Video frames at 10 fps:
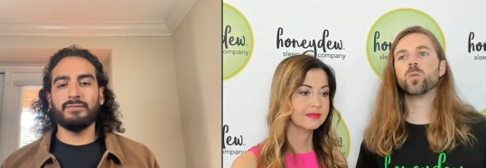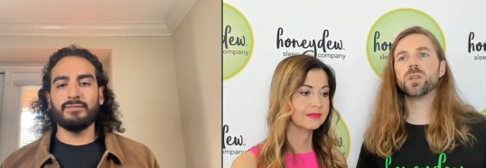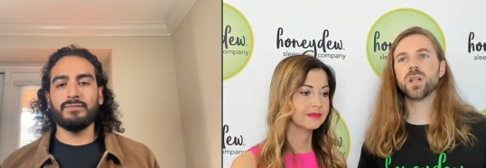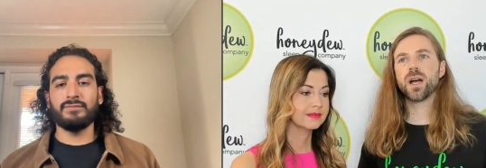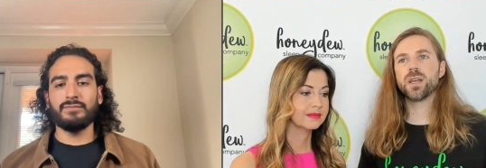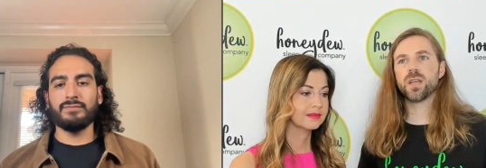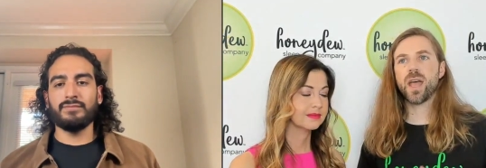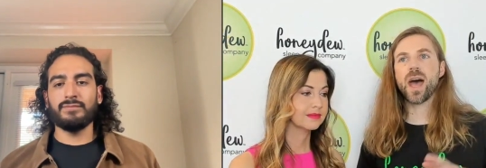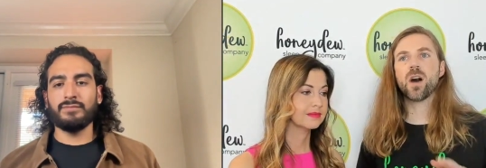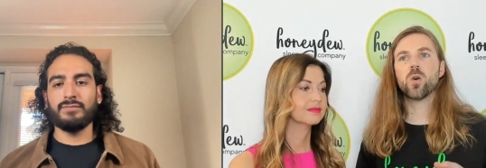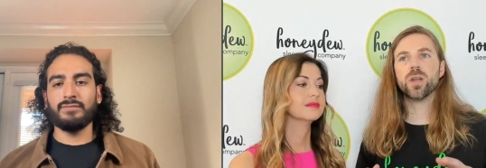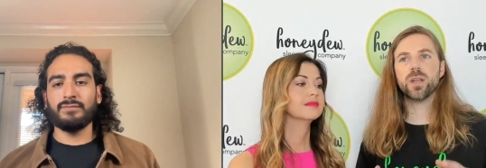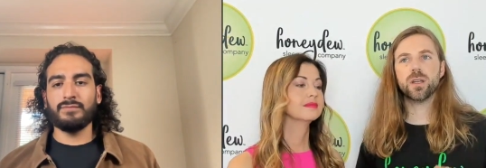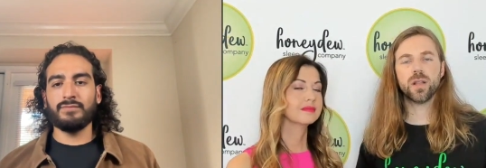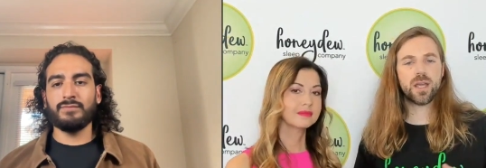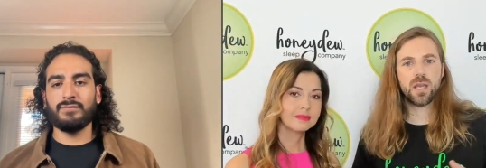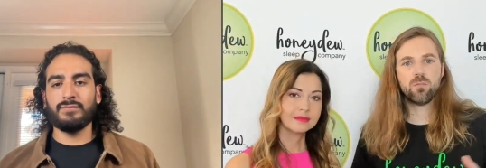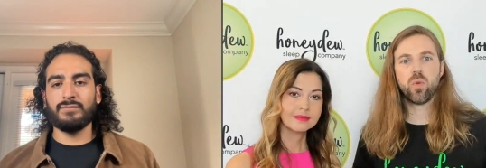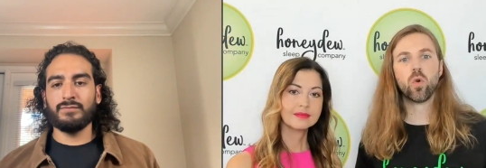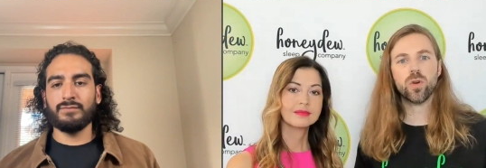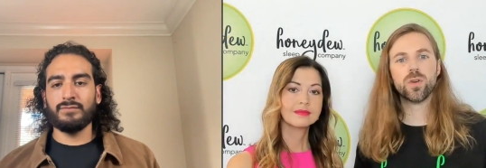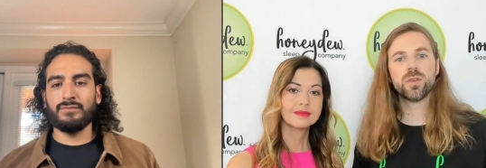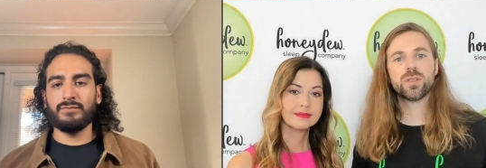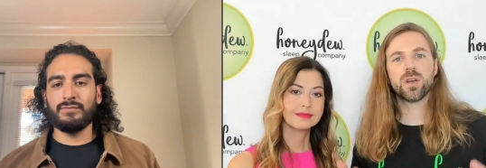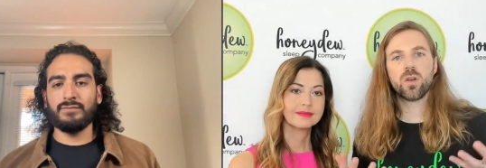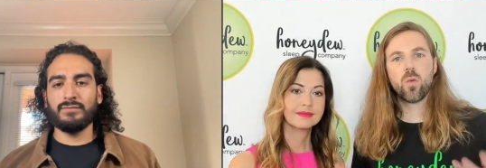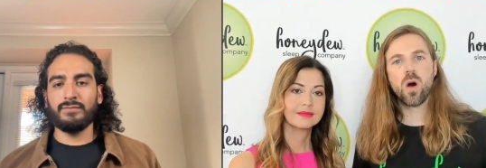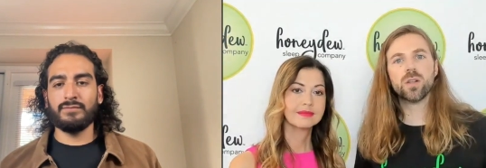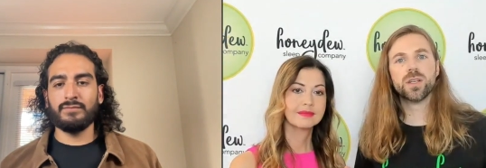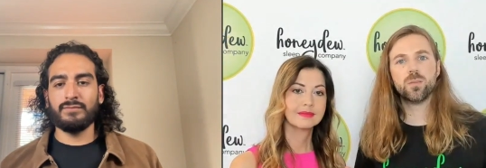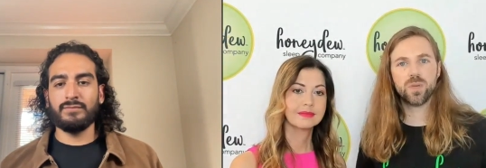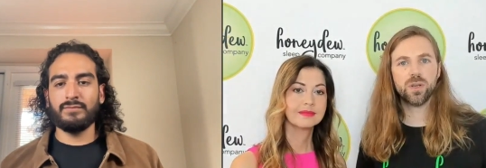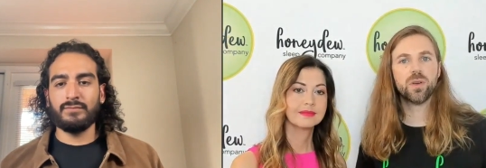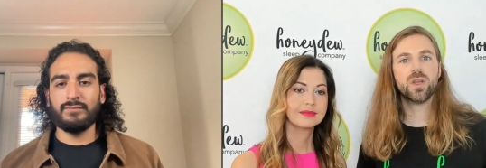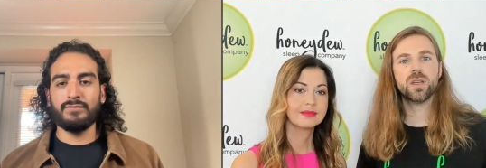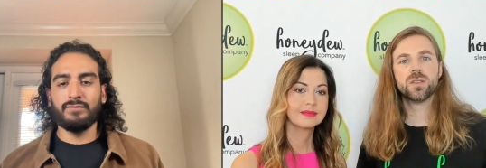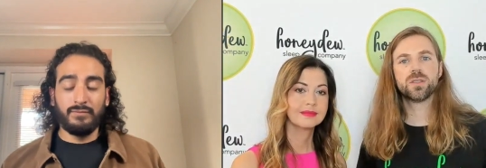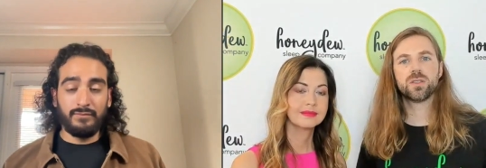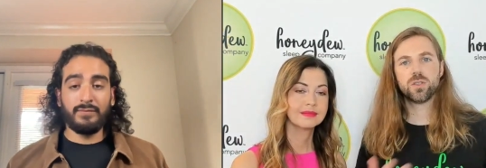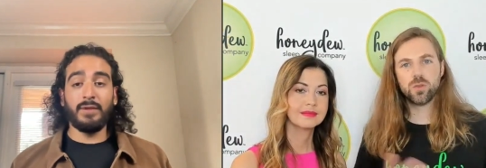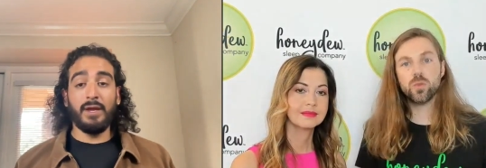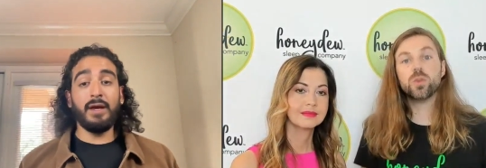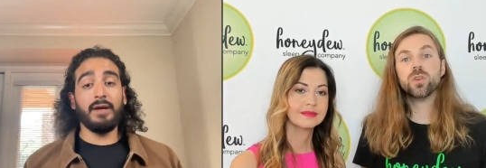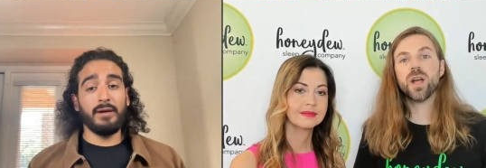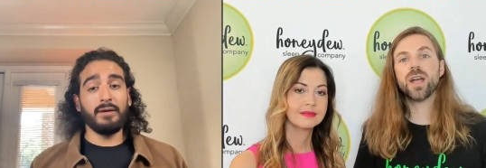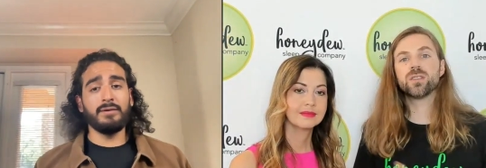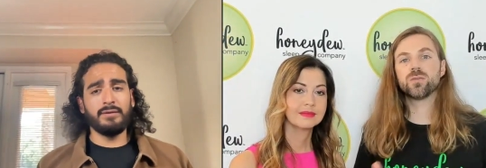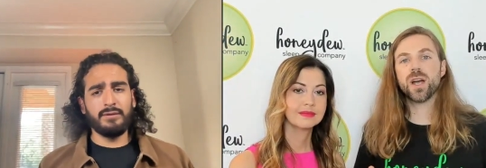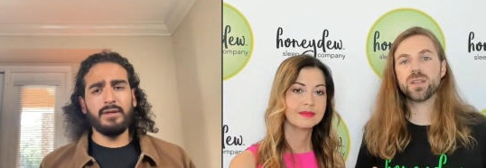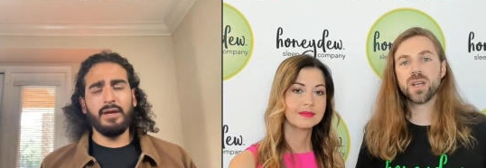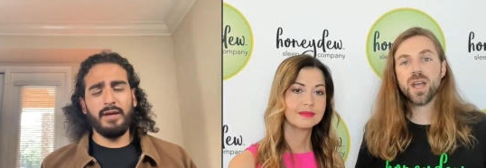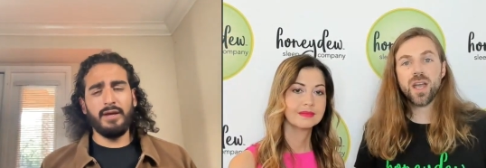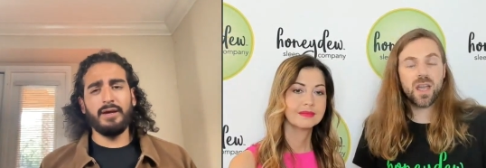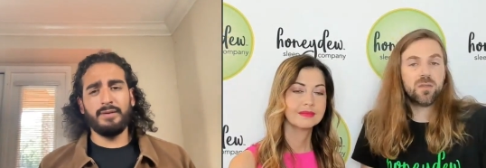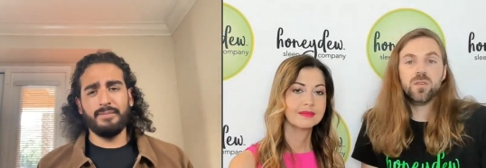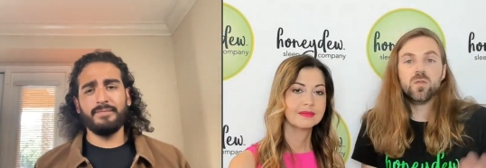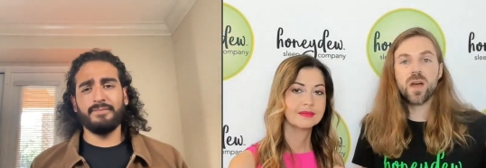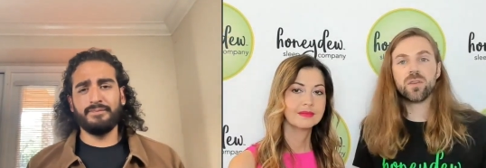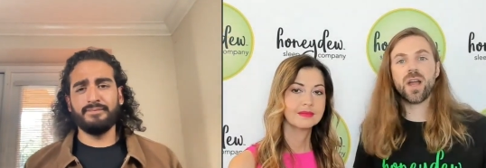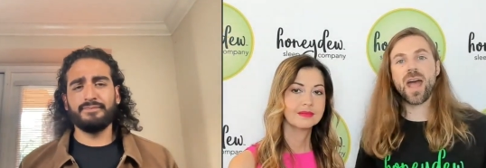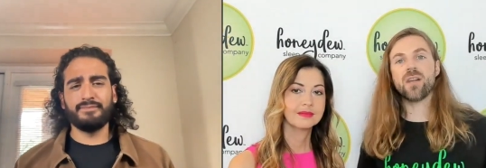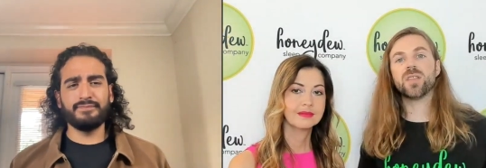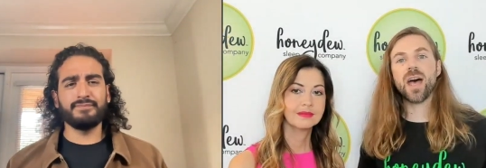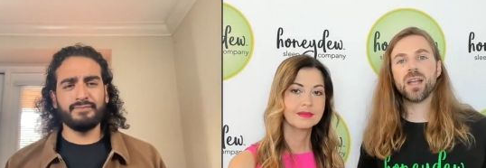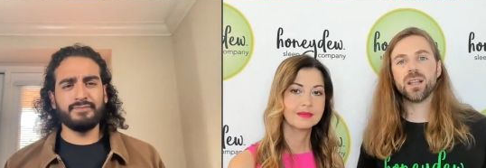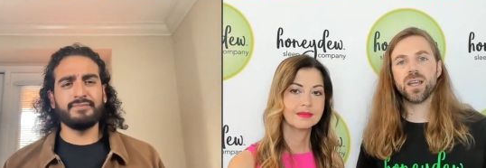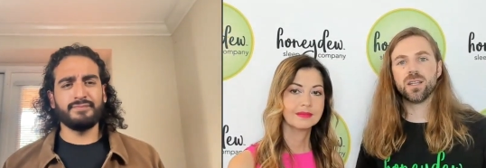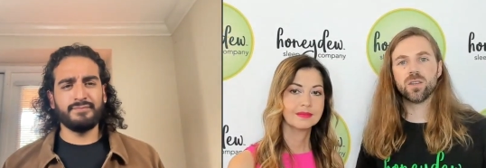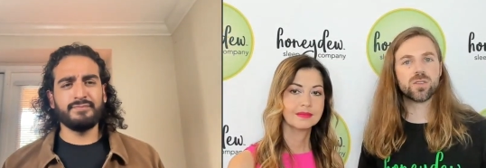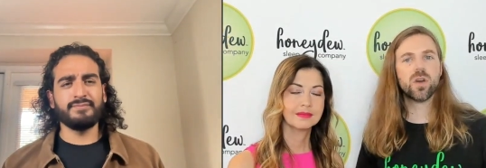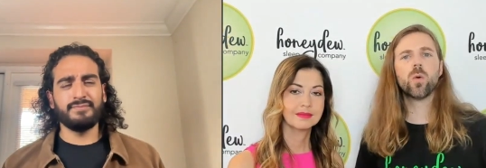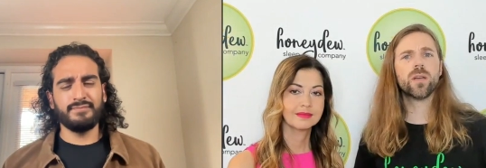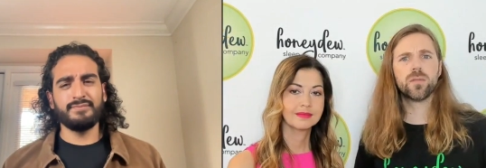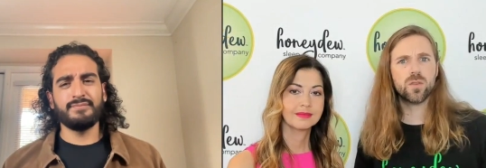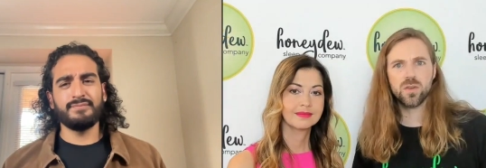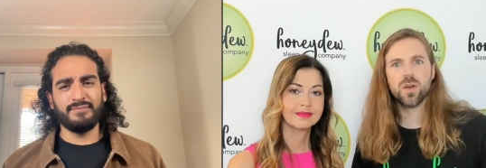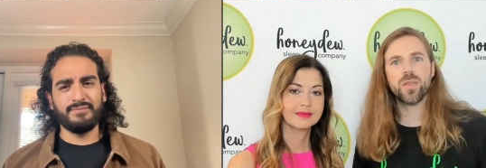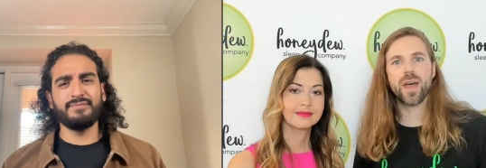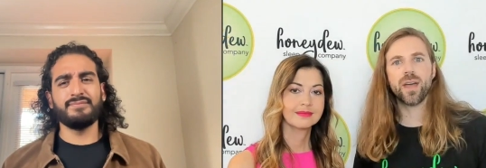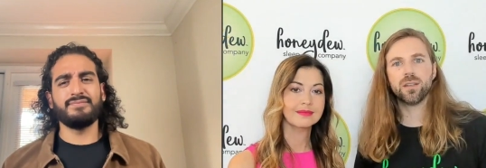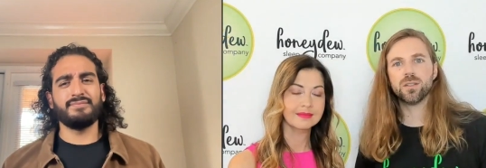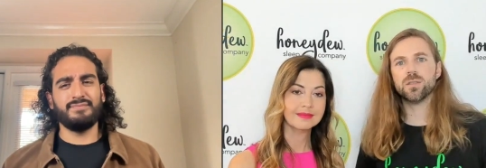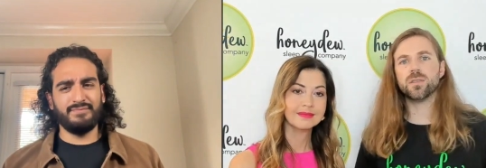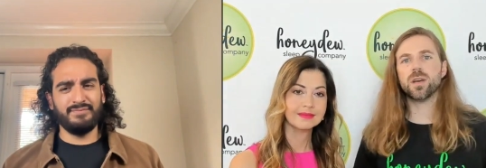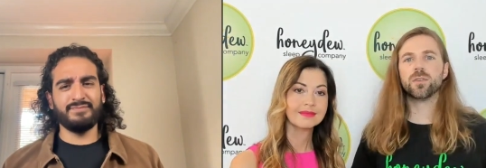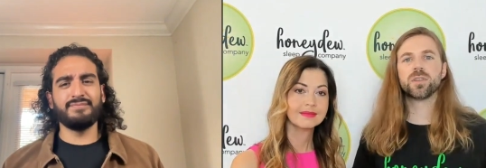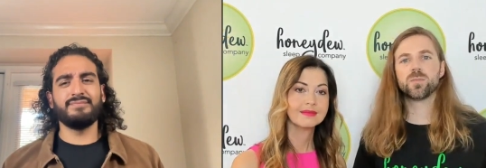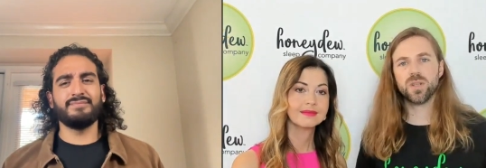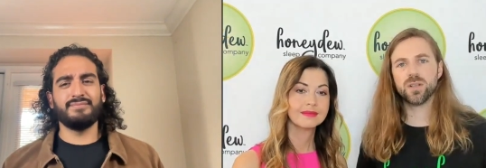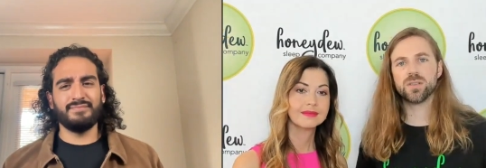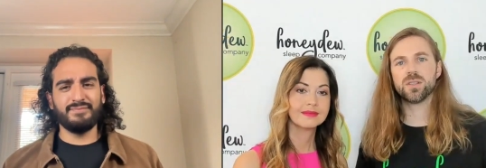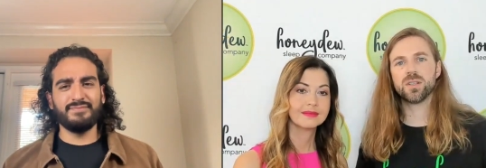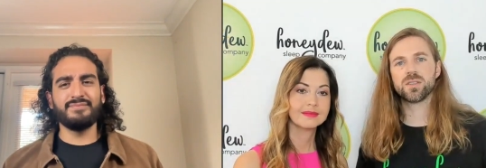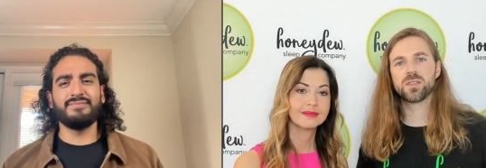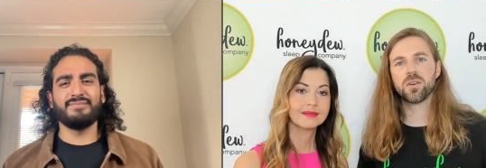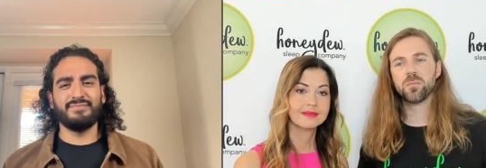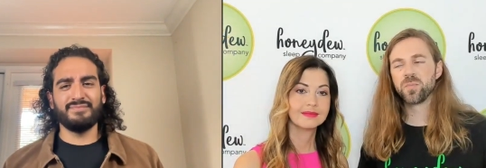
Speaker 1: realize how like important a quality pillow is to yeah. your night's rest. And if you never have that, like there's no way for you to know that because you've never experienced it. So